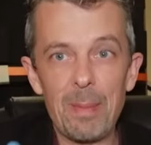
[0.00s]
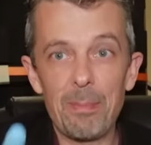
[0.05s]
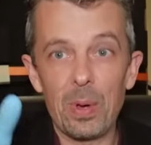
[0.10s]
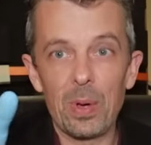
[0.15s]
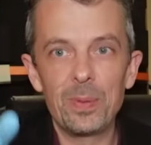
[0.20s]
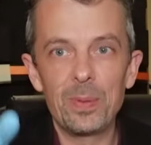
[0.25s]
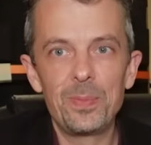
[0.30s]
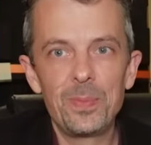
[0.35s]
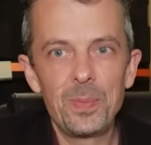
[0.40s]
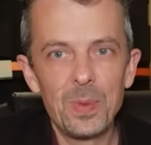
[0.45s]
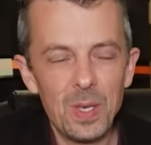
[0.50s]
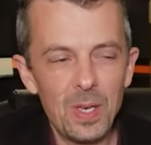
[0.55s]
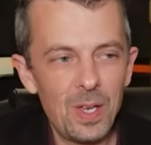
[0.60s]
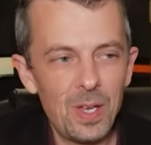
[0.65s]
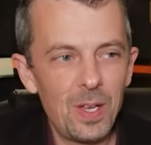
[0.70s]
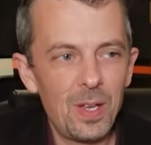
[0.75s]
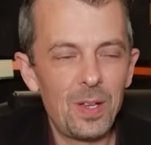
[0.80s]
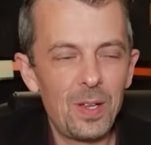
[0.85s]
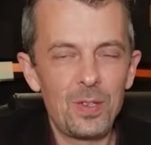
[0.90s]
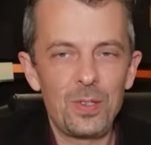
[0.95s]
Rambo,
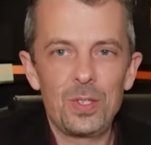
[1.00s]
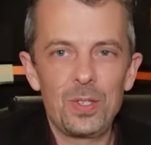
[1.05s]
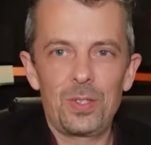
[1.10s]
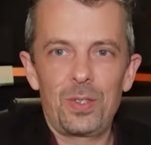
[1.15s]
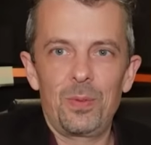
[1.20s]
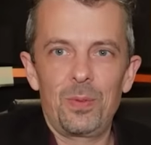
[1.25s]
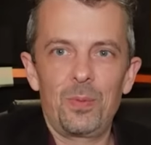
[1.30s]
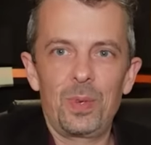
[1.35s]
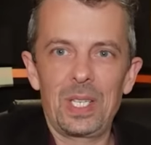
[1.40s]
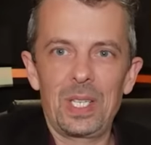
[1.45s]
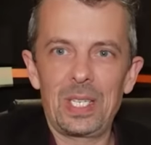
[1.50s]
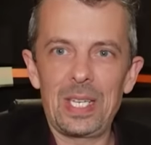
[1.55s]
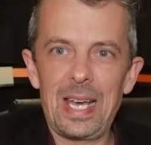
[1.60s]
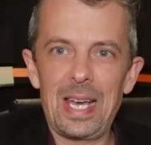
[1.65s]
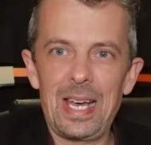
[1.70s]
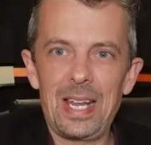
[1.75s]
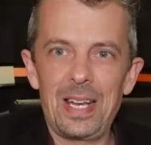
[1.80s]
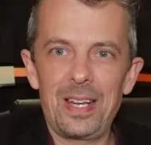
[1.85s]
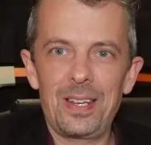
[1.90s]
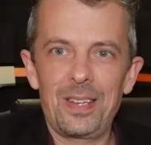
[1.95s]
just with his
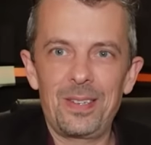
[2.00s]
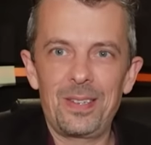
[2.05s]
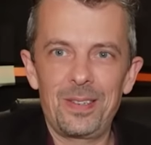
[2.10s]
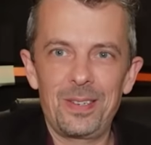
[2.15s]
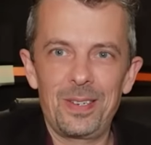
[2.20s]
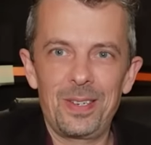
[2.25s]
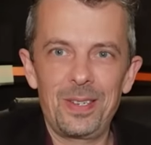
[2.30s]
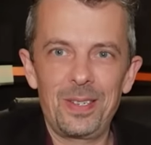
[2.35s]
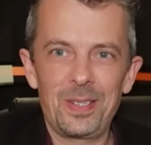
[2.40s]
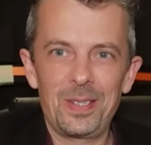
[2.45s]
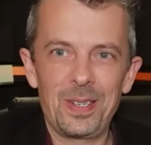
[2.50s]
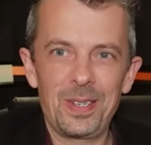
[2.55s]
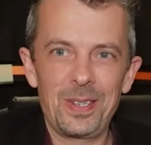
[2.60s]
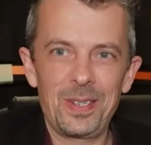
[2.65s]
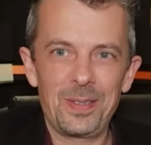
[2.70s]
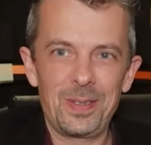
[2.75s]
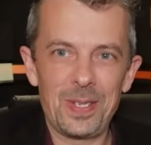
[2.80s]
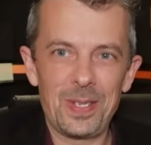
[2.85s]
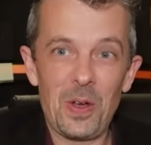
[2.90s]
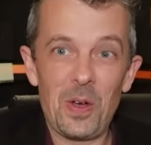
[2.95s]
hand and his,
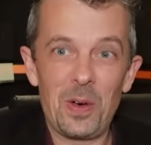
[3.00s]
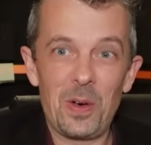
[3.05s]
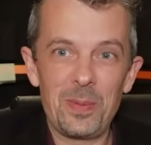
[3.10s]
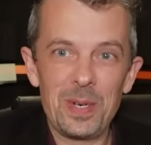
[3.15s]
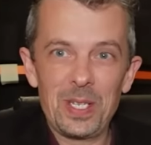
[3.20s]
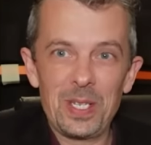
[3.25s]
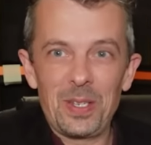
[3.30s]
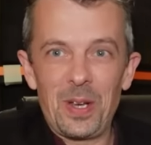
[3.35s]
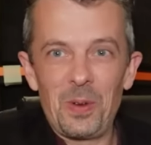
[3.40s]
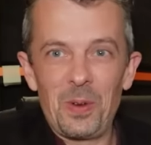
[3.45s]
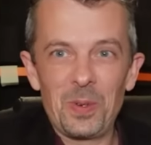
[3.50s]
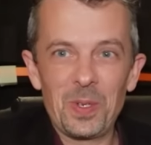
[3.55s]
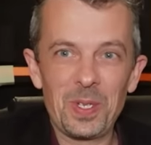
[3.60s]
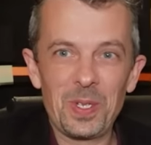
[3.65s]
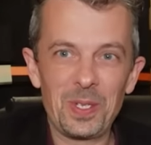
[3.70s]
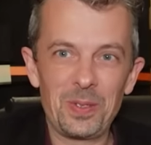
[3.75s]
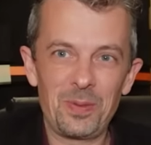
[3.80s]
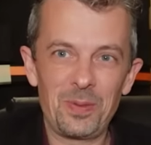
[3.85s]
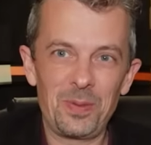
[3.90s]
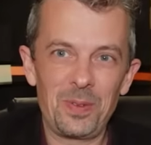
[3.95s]
and his arm, and he's holding,
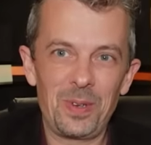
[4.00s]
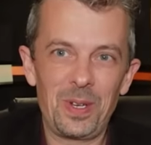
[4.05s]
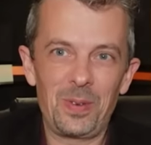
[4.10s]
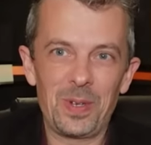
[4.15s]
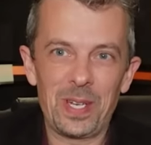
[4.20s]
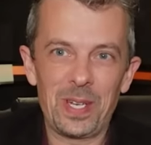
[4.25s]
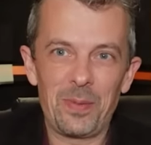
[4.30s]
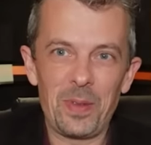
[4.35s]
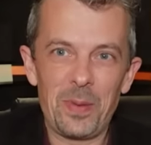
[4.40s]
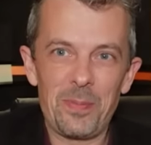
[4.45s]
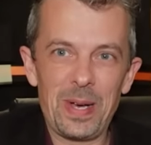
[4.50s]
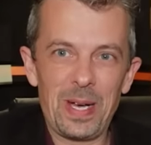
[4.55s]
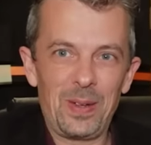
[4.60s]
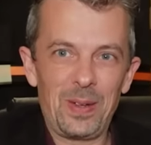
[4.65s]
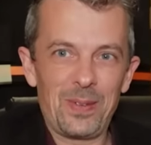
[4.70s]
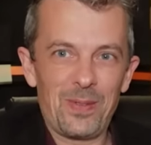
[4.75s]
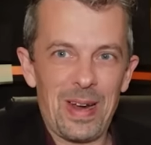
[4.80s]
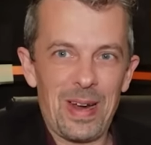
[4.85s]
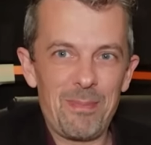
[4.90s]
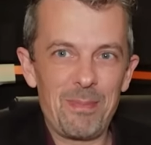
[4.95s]
he's holding up the
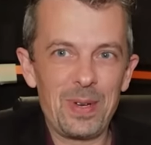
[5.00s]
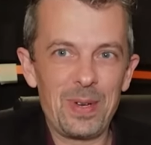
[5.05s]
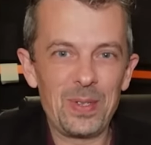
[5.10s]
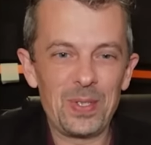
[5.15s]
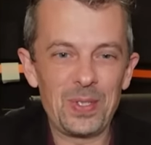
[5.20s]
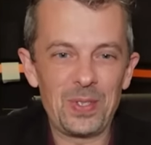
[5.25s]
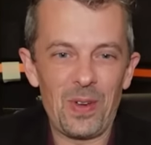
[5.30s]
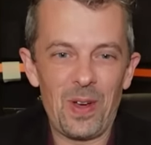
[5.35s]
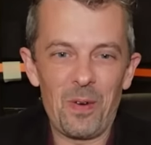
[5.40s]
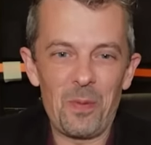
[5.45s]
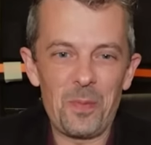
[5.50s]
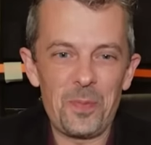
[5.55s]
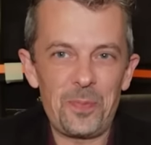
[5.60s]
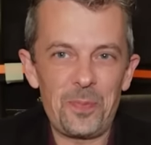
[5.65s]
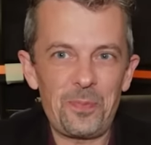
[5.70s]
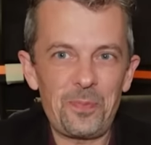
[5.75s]
belt, Rambo style.